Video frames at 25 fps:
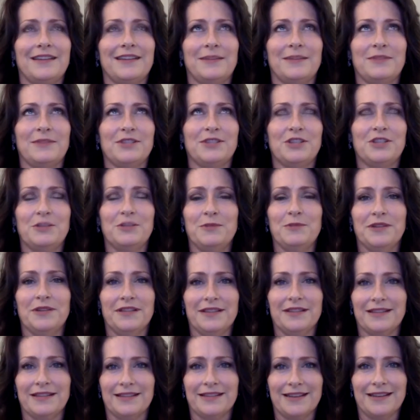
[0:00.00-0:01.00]
I'm stupid to
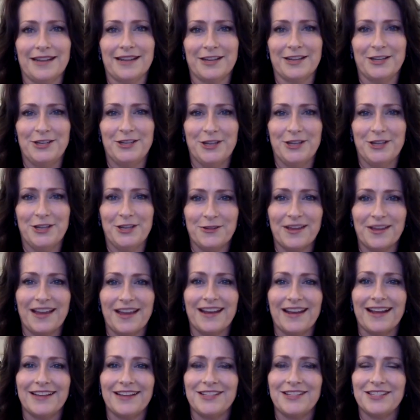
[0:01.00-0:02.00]
think that I can do
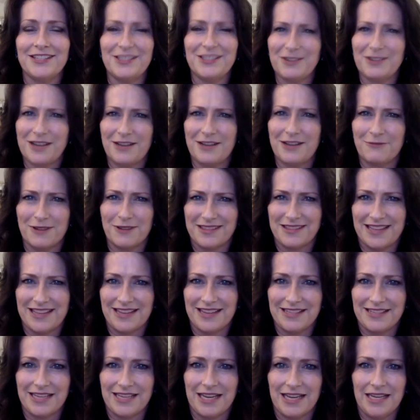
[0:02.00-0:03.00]
that. I just don't have what
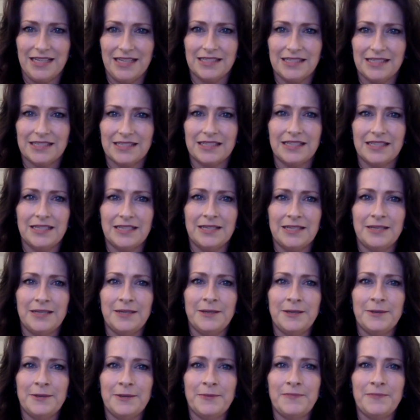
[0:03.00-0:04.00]
that takes.
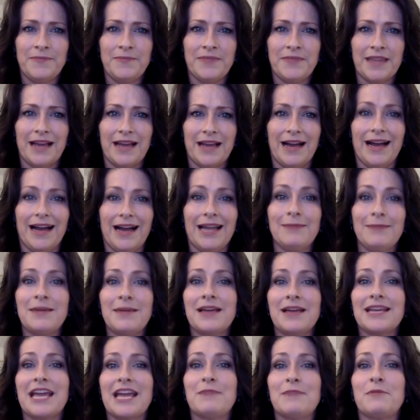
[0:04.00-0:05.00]
I am
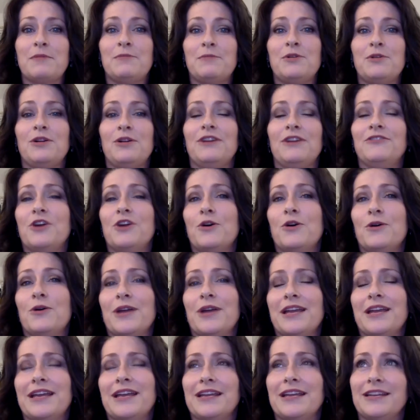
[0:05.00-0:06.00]
not capable of
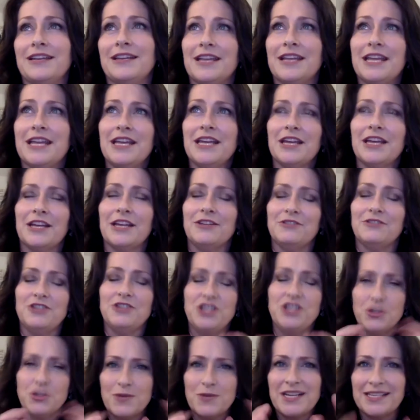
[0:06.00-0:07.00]
going and, and
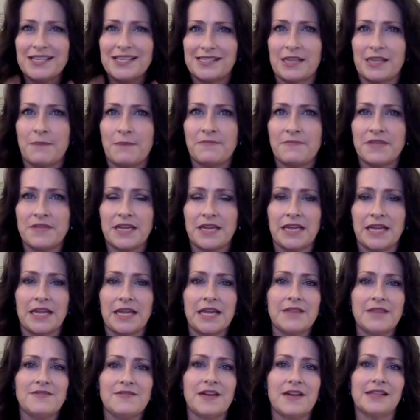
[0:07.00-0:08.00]
doing something
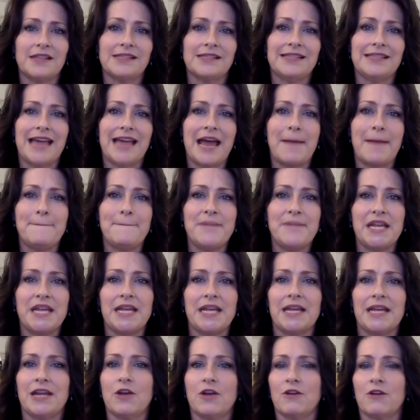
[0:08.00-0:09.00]
that's that
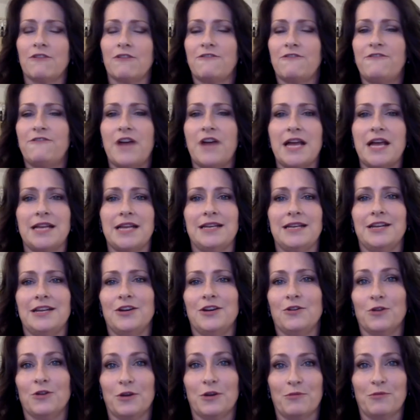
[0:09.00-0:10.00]
big or fun
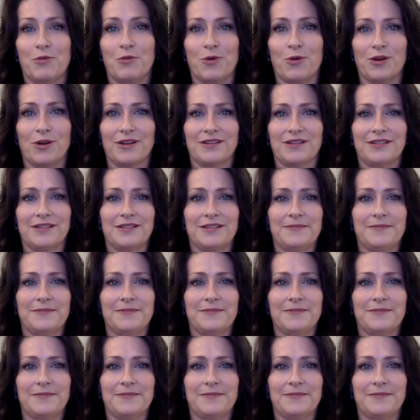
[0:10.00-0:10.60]
or important.